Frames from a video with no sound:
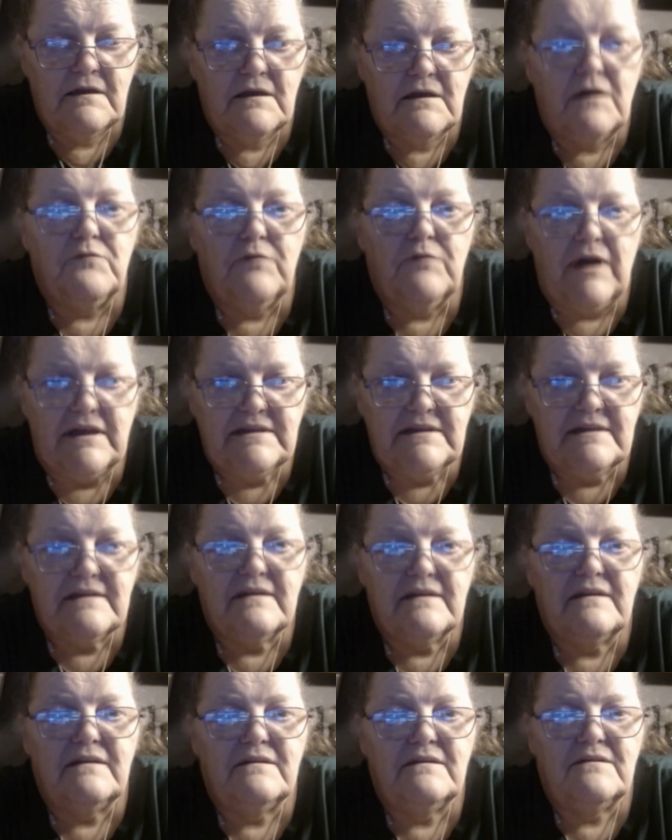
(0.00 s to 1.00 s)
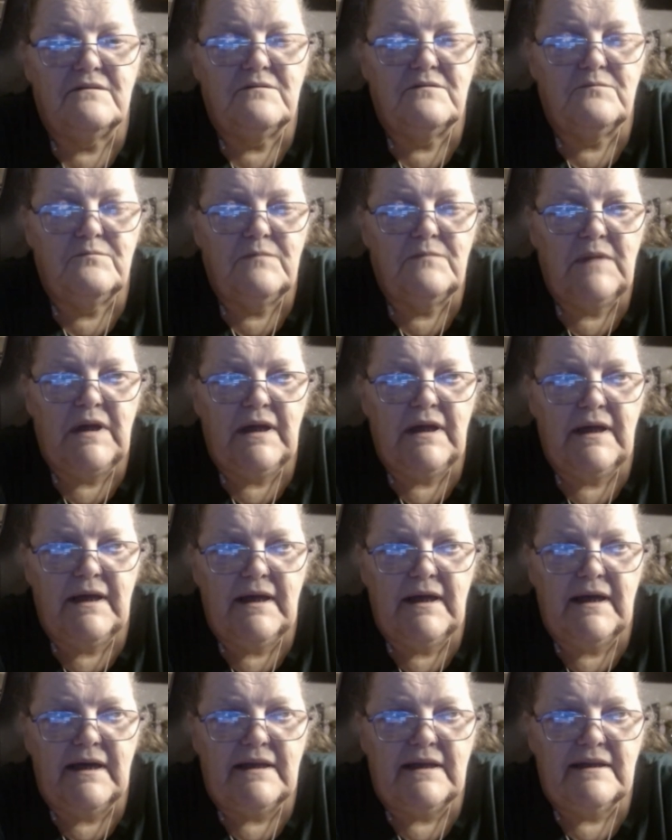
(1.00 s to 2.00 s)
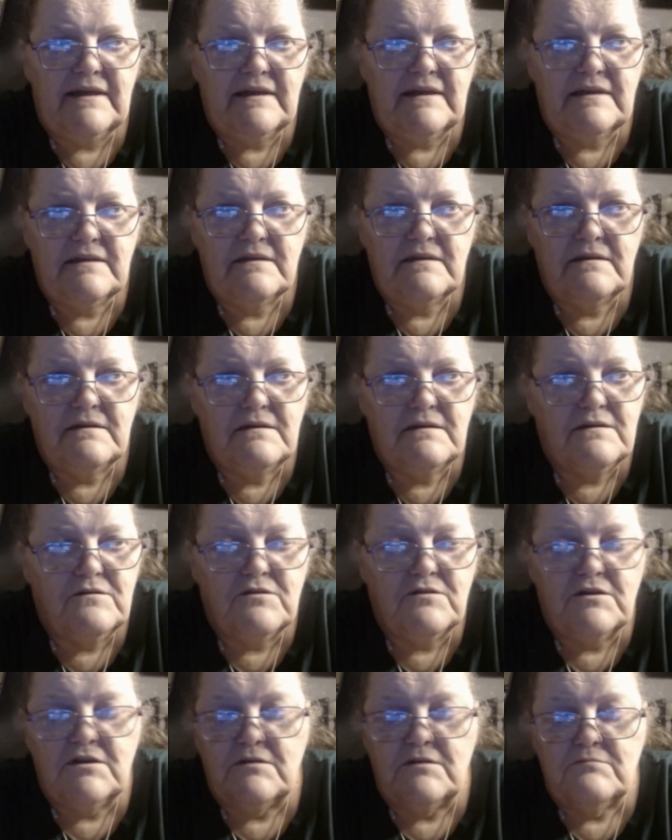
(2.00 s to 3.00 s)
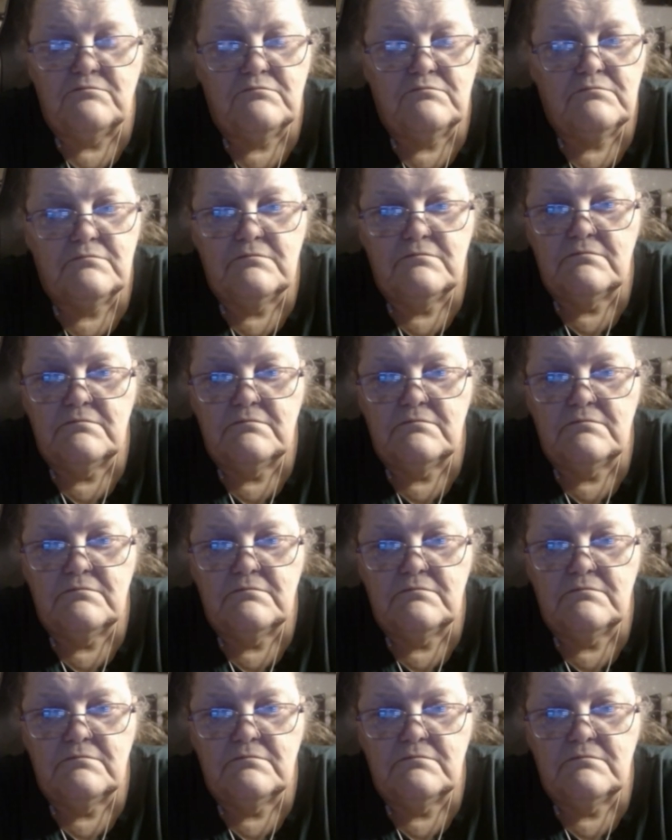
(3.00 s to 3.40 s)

arrested him, and then took him